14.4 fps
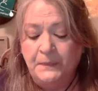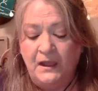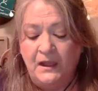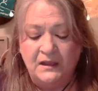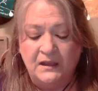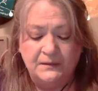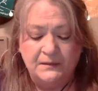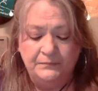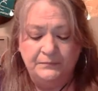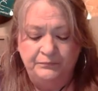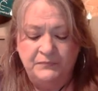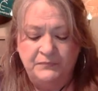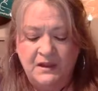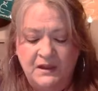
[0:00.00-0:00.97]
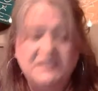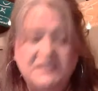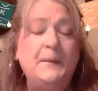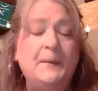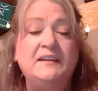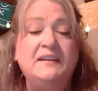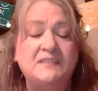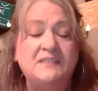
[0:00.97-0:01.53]
Um, it
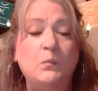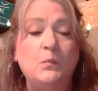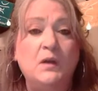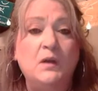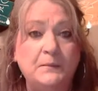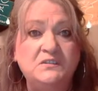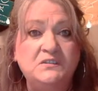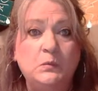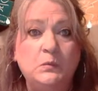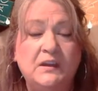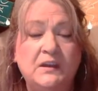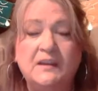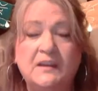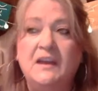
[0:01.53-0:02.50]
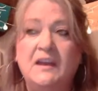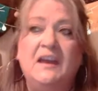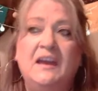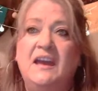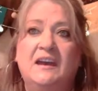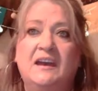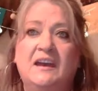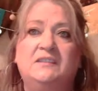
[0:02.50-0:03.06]
depends on what I'm doing
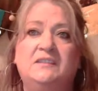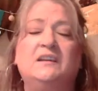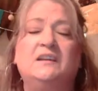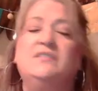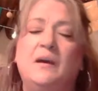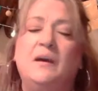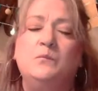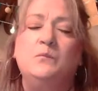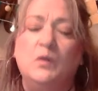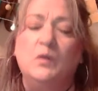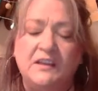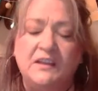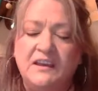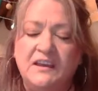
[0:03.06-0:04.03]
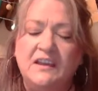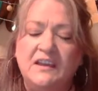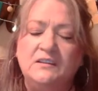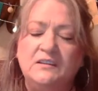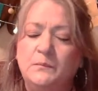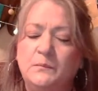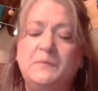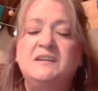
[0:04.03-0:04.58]
and like if I'm really
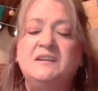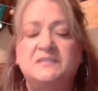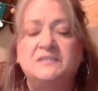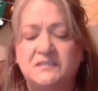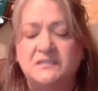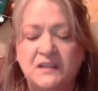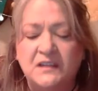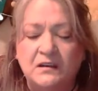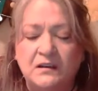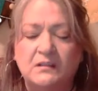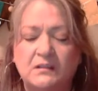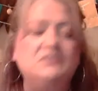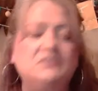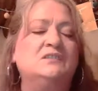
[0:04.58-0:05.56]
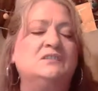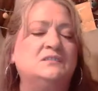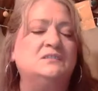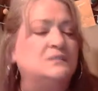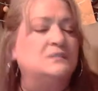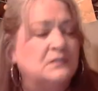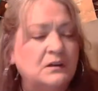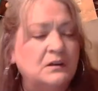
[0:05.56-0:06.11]
being still and
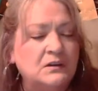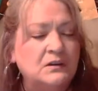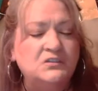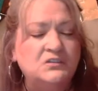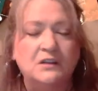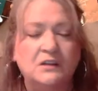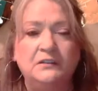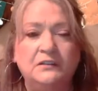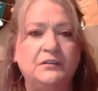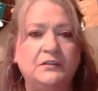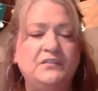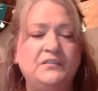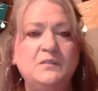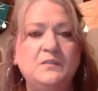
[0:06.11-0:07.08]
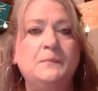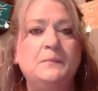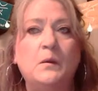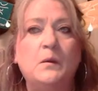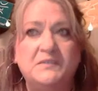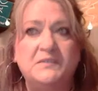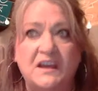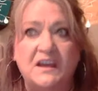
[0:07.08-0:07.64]
just chilling for a few
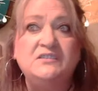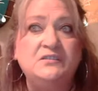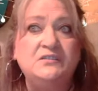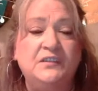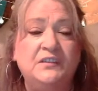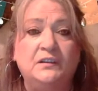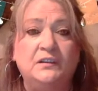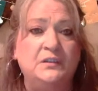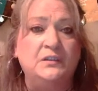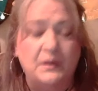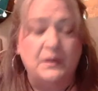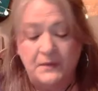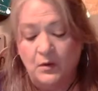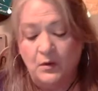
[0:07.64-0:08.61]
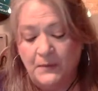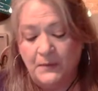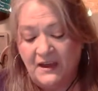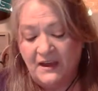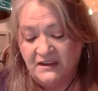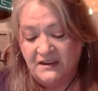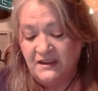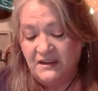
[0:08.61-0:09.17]
moments, I do feel it throughout my whole
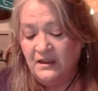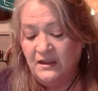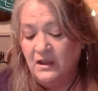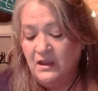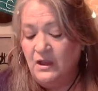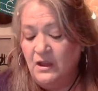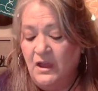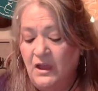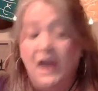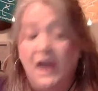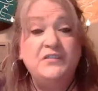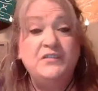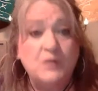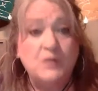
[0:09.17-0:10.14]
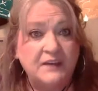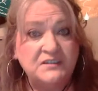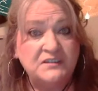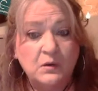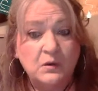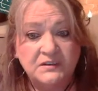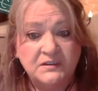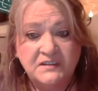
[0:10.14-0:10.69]
body. Have you guys
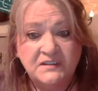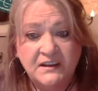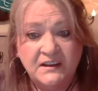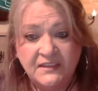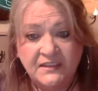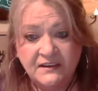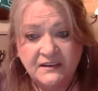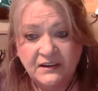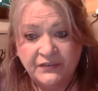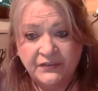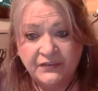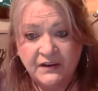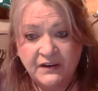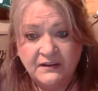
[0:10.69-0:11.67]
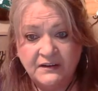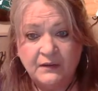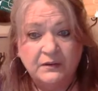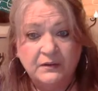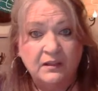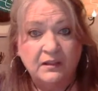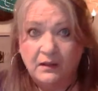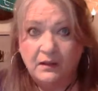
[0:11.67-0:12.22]
noticed anything different? I
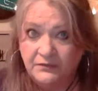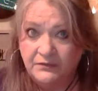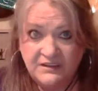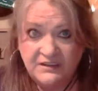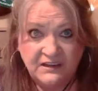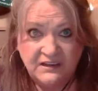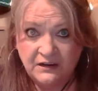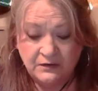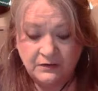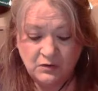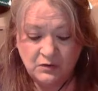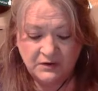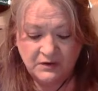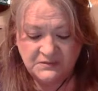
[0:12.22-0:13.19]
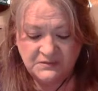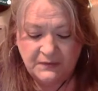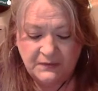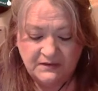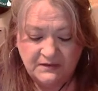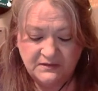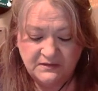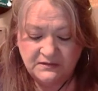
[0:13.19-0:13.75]
would love to hear your
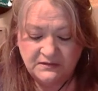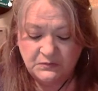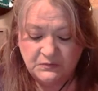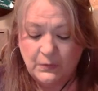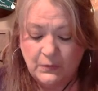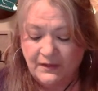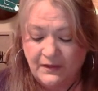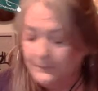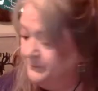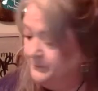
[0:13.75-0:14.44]
experiences as well.